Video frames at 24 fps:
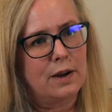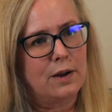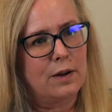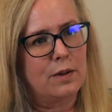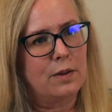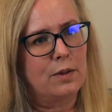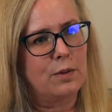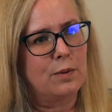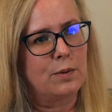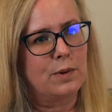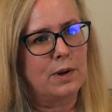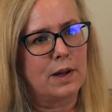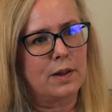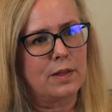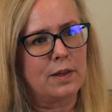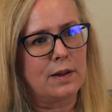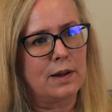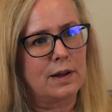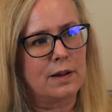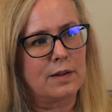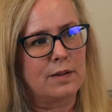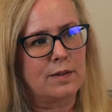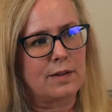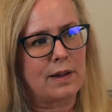although
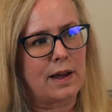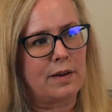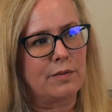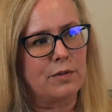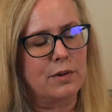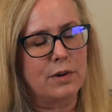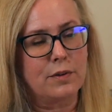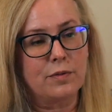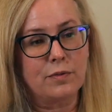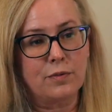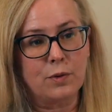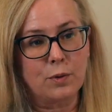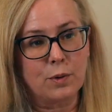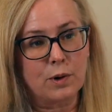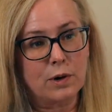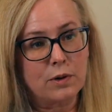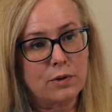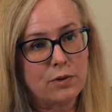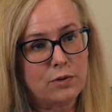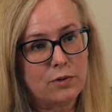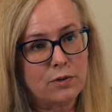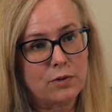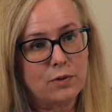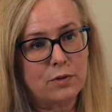nothing is ever
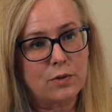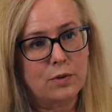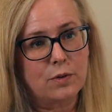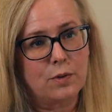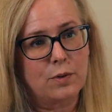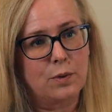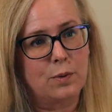forced